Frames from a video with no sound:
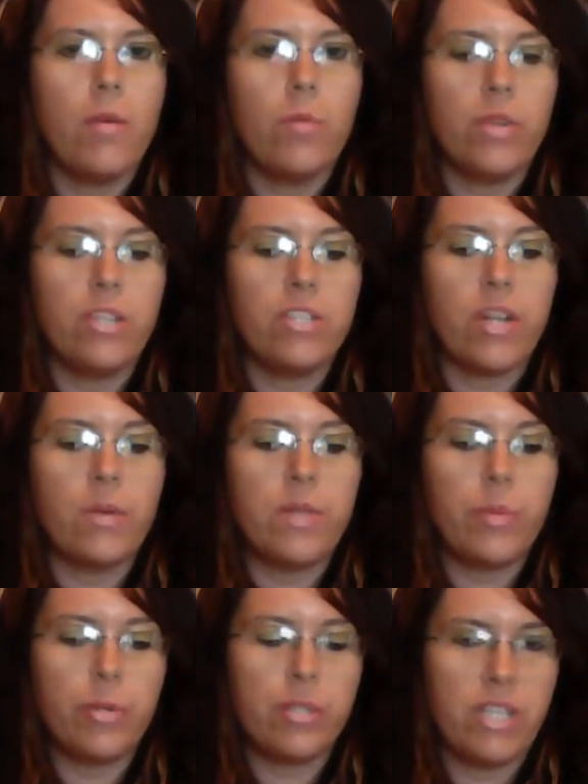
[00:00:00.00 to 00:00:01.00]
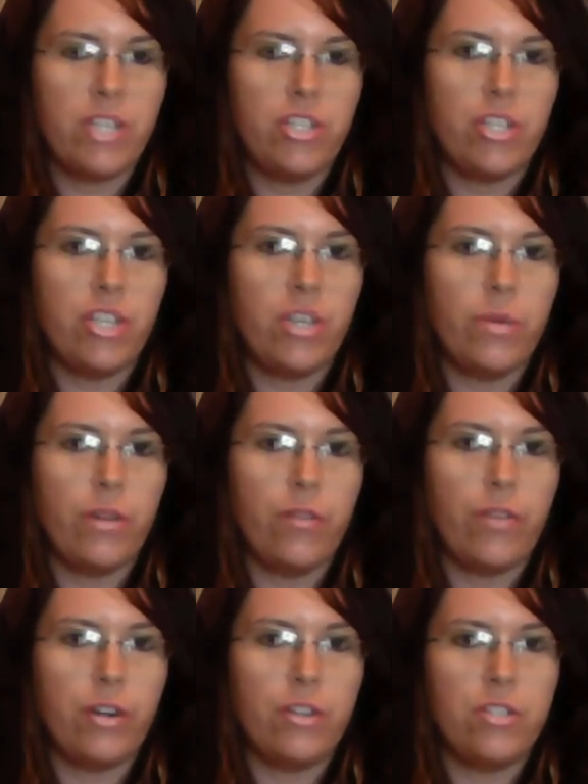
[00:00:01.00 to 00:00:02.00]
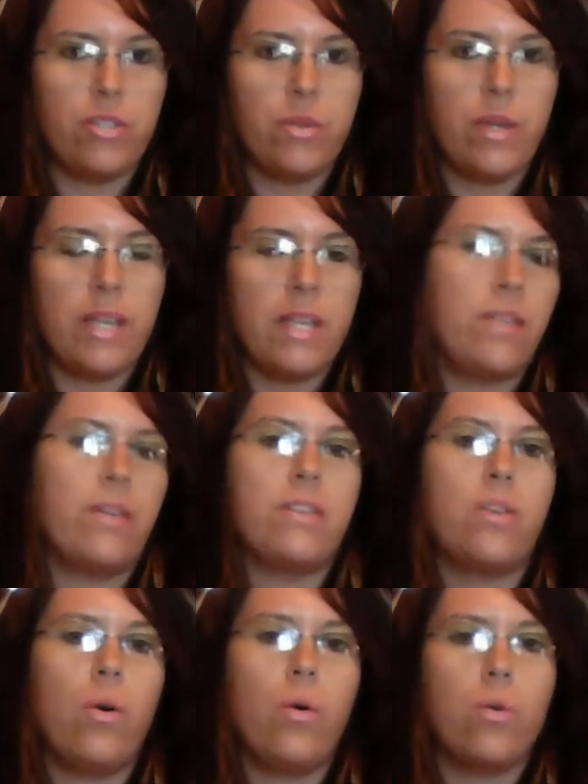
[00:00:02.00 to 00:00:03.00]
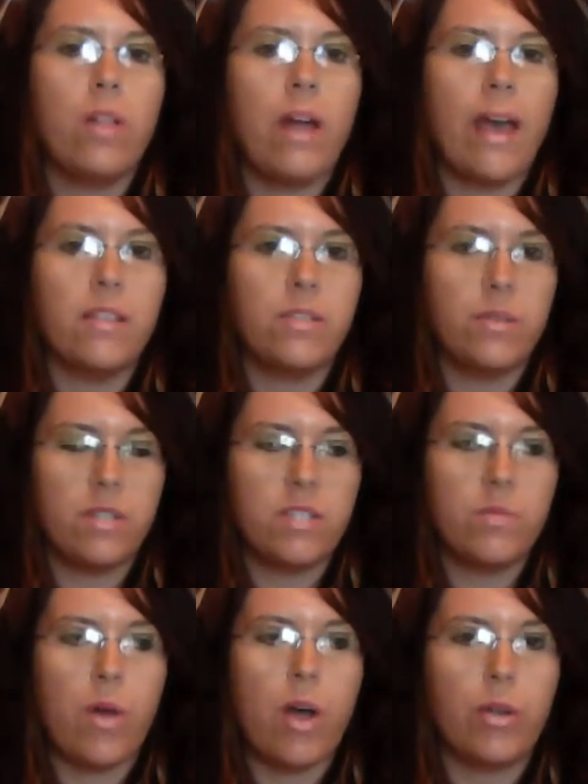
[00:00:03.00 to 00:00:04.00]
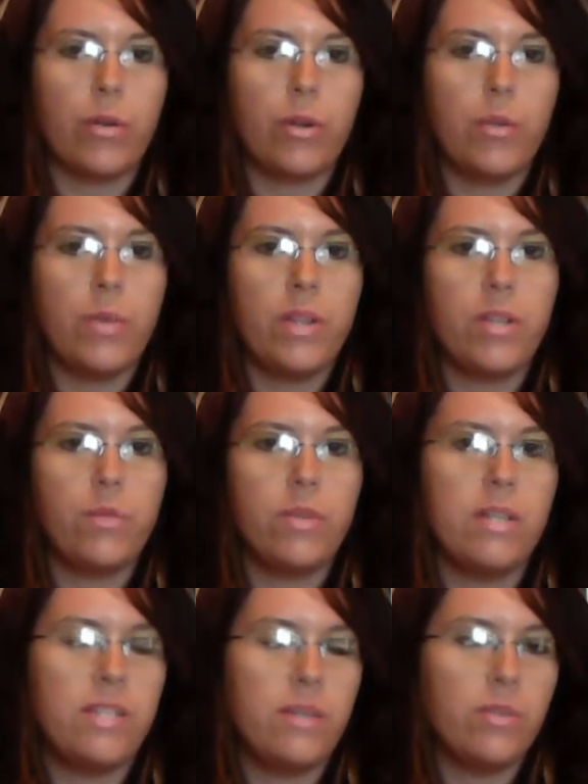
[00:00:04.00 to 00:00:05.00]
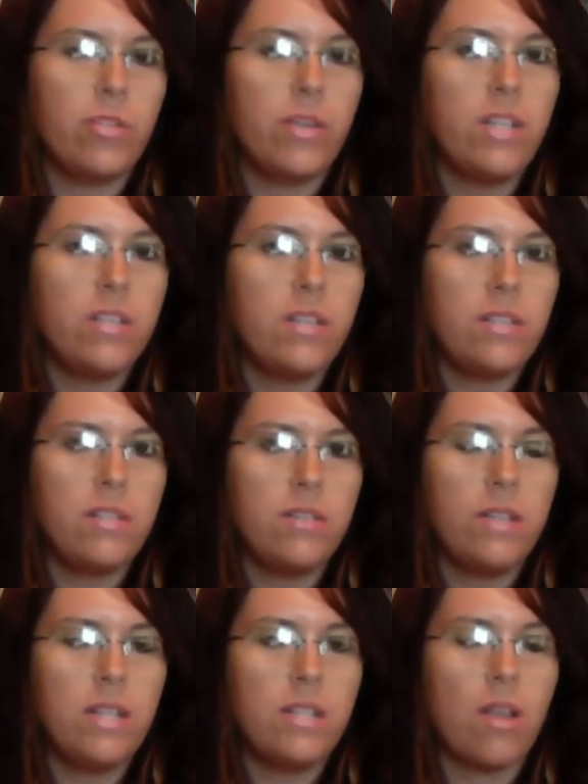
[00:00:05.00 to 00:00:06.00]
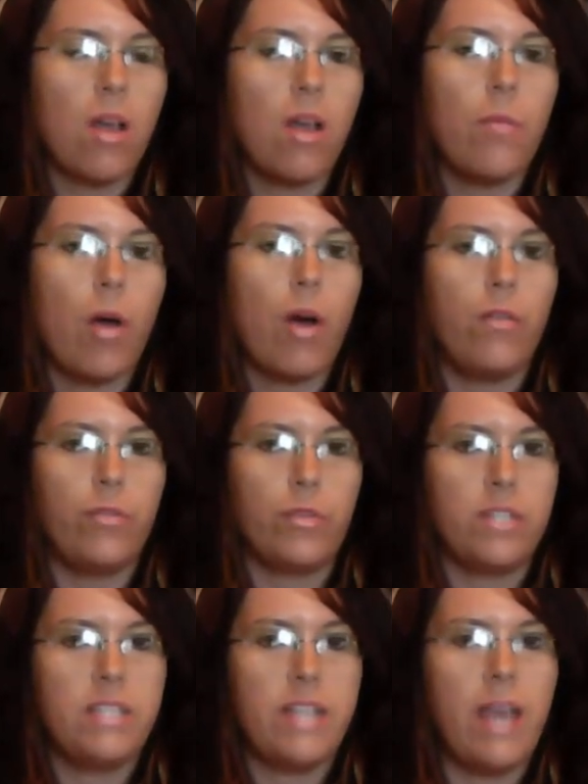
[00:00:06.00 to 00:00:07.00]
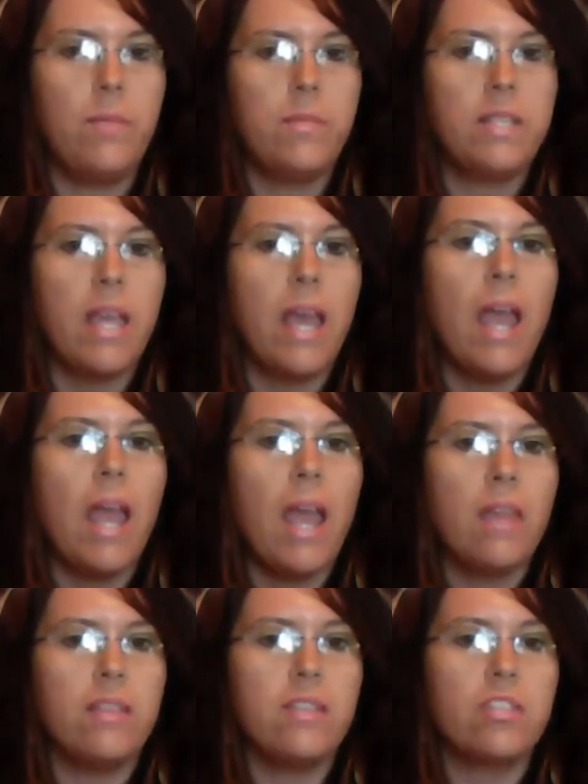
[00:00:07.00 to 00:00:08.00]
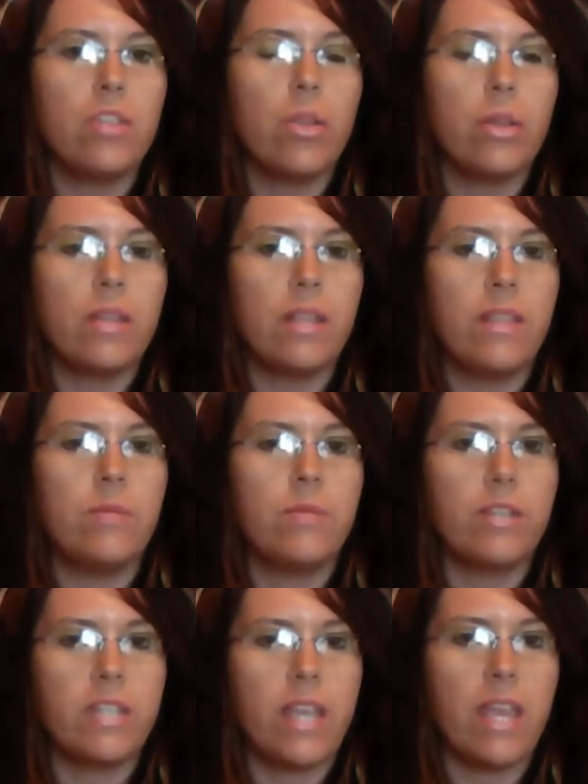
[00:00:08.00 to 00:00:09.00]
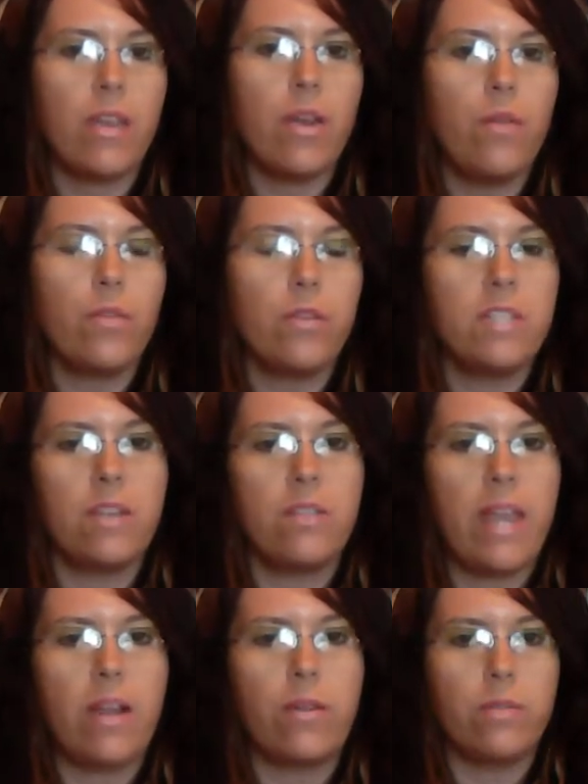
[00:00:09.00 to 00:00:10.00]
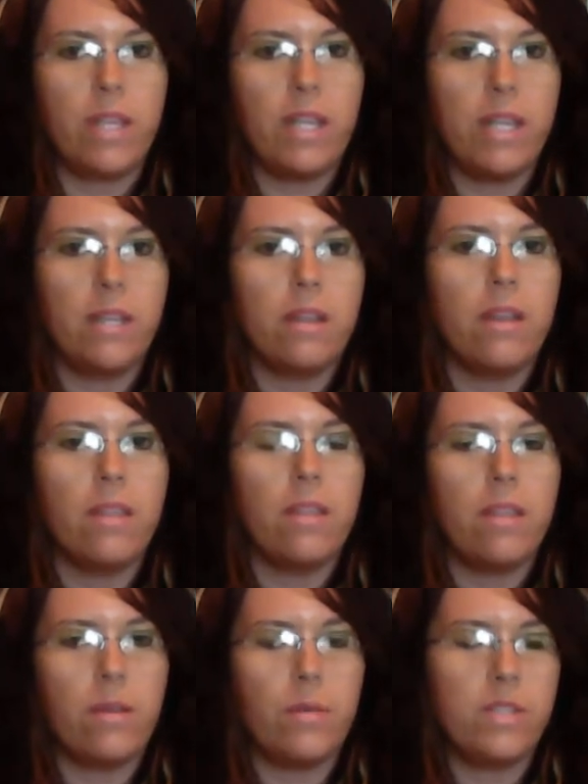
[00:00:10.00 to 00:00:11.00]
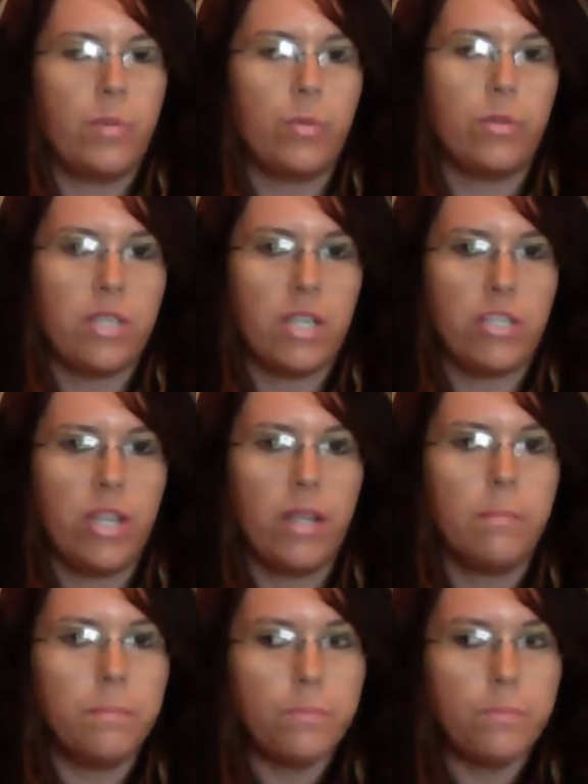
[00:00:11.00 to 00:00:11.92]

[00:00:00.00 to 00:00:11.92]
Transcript: When you start reciprocal teaching, you want to first do it either as a whole class or in a small group, and you want to demonstrate to the students all four steps. Then slowly let them start taking over till they are reading the reciprocal teaching.